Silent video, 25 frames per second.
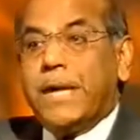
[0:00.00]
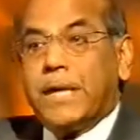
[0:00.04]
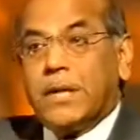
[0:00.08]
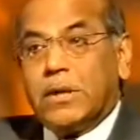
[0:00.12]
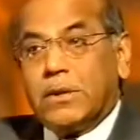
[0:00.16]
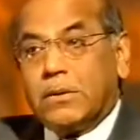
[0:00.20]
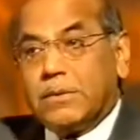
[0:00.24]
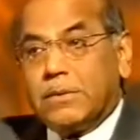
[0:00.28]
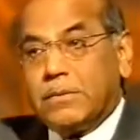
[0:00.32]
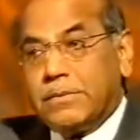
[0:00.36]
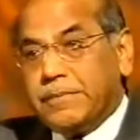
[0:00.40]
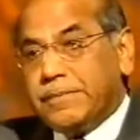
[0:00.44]
But
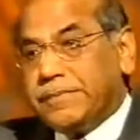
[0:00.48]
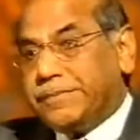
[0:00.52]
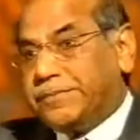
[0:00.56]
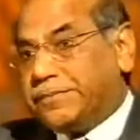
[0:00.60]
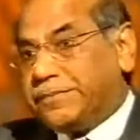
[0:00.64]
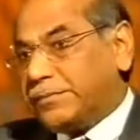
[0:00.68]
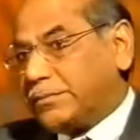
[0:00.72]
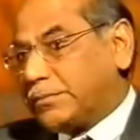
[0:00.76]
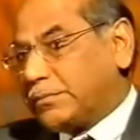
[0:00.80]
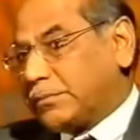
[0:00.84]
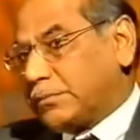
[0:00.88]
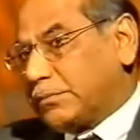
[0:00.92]
they didn't
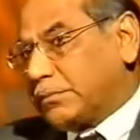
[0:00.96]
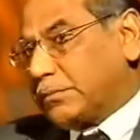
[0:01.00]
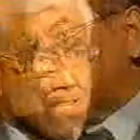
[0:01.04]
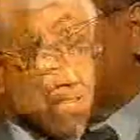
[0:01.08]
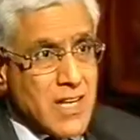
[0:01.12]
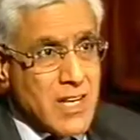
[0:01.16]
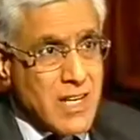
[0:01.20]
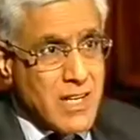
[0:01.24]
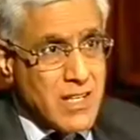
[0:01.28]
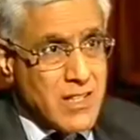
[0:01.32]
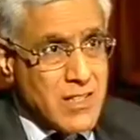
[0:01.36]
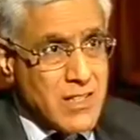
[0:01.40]

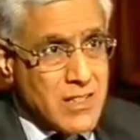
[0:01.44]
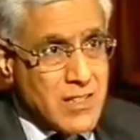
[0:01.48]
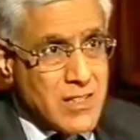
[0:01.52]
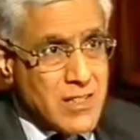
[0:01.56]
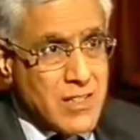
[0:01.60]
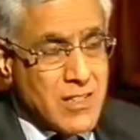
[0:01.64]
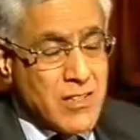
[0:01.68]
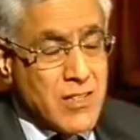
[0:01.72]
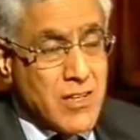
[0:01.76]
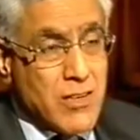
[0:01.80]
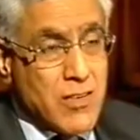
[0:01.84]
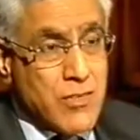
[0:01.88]
succeed either
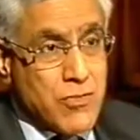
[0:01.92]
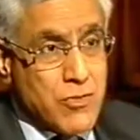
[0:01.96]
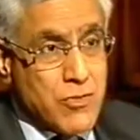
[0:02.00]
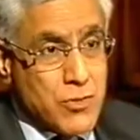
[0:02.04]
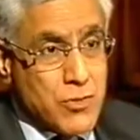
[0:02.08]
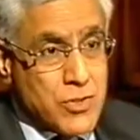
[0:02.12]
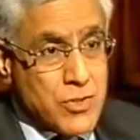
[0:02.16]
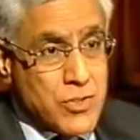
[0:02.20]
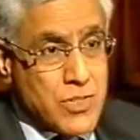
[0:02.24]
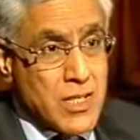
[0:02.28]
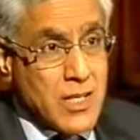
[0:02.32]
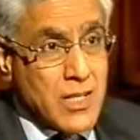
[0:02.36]
in
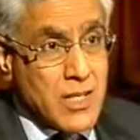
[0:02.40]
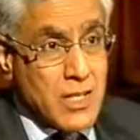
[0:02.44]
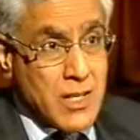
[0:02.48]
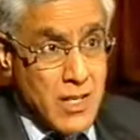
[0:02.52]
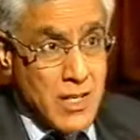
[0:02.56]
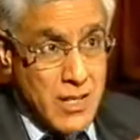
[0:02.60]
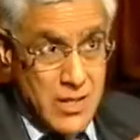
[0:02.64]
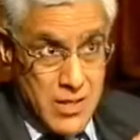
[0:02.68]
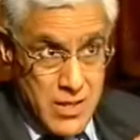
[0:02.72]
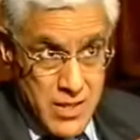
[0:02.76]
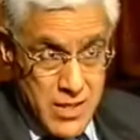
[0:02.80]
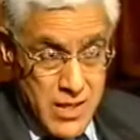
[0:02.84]
enforcing
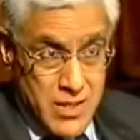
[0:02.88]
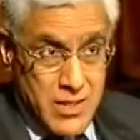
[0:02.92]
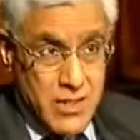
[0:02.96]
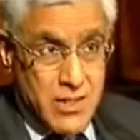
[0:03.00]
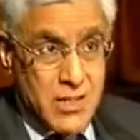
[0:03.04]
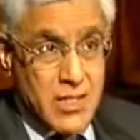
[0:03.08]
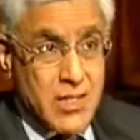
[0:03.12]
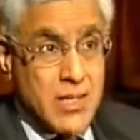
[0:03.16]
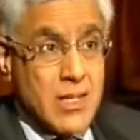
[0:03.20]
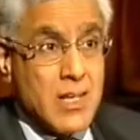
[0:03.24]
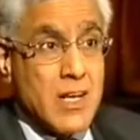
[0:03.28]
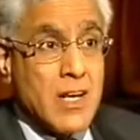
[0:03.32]

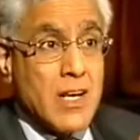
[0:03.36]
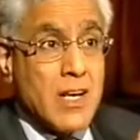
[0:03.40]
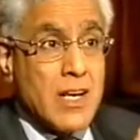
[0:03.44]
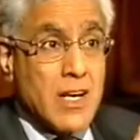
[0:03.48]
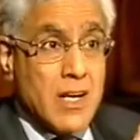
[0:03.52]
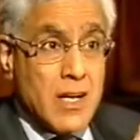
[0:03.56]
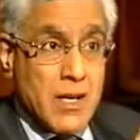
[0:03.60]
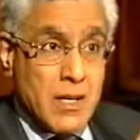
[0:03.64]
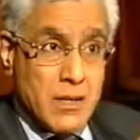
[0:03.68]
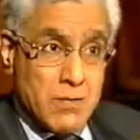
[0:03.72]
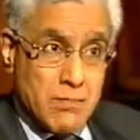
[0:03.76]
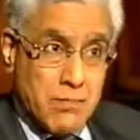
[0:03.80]
legally
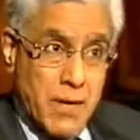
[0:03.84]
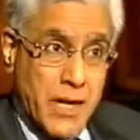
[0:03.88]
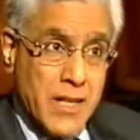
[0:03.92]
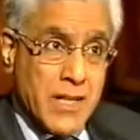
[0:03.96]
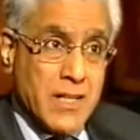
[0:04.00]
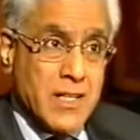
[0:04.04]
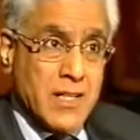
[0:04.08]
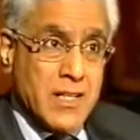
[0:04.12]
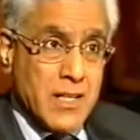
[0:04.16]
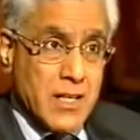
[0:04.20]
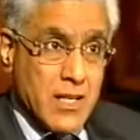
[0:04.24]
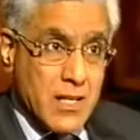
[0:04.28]

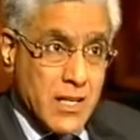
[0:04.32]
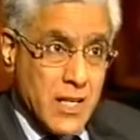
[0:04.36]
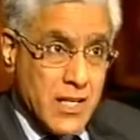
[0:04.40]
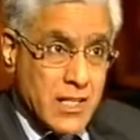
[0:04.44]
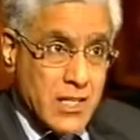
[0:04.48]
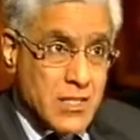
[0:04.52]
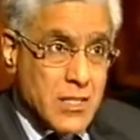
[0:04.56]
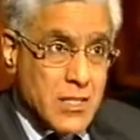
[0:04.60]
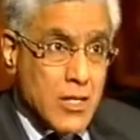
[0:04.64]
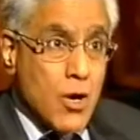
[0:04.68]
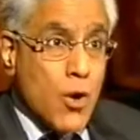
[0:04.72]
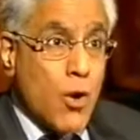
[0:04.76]
binding
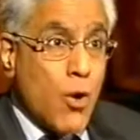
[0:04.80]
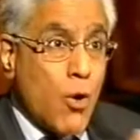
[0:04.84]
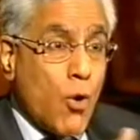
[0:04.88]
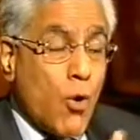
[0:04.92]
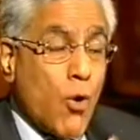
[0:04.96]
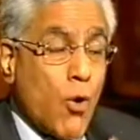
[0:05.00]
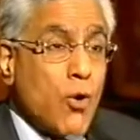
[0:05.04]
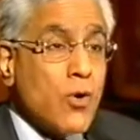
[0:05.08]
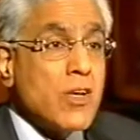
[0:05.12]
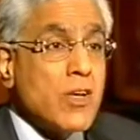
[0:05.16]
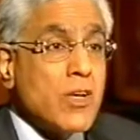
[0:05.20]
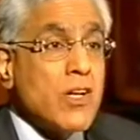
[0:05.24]
cuts
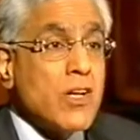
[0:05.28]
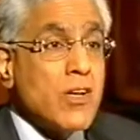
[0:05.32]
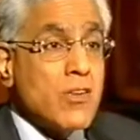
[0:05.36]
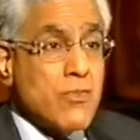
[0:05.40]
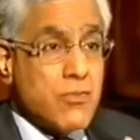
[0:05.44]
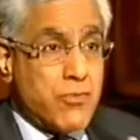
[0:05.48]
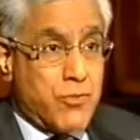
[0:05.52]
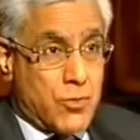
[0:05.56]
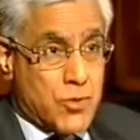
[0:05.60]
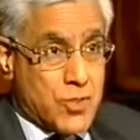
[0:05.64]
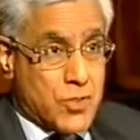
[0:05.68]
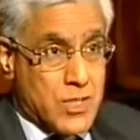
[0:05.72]
or in
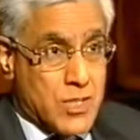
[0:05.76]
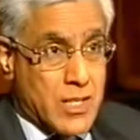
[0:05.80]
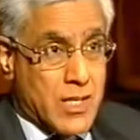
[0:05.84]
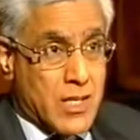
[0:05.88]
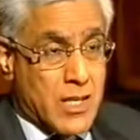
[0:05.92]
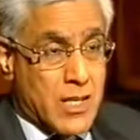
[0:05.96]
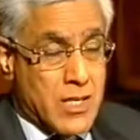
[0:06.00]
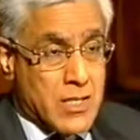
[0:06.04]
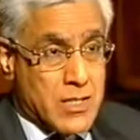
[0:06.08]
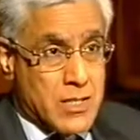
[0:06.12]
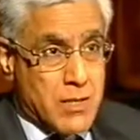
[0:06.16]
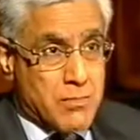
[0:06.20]

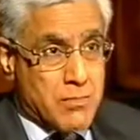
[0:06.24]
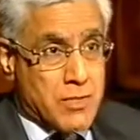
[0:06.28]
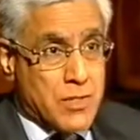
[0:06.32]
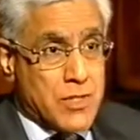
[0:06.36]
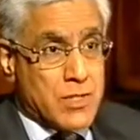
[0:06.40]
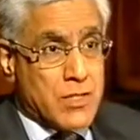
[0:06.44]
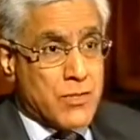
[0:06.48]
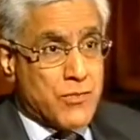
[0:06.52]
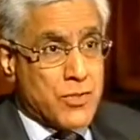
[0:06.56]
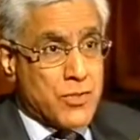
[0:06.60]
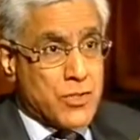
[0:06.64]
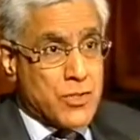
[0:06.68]
enforcing
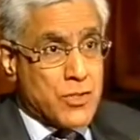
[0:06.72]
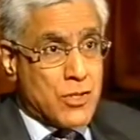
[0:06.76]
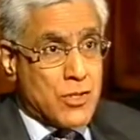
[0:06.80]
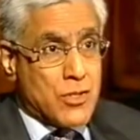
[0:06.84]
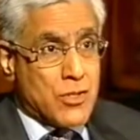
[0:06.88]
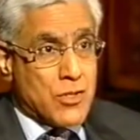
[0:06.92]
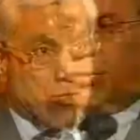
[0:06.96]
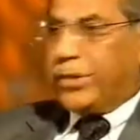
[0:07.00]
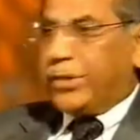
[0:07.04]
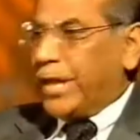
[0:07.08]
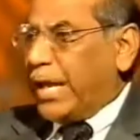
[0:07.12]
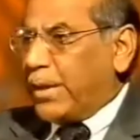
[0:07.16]
acceptance of
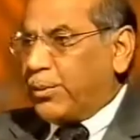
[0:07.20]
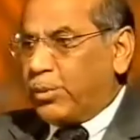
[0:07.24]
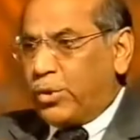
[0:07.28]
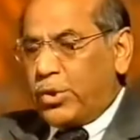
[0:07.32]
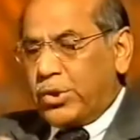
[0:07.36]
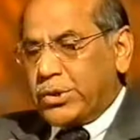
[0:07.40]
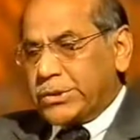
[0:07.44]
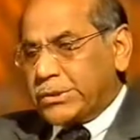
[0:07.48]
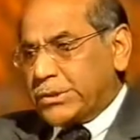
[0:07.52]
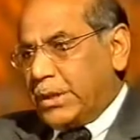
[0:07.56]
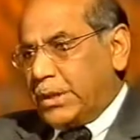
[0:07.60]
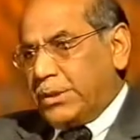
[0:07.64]
historic
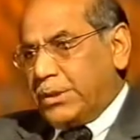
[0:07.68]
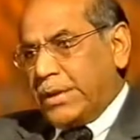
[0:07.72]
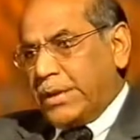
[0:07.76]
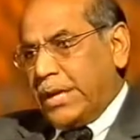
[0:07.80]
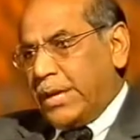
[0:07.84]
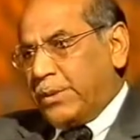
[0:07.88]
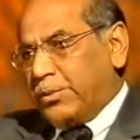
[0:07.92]
responsibility.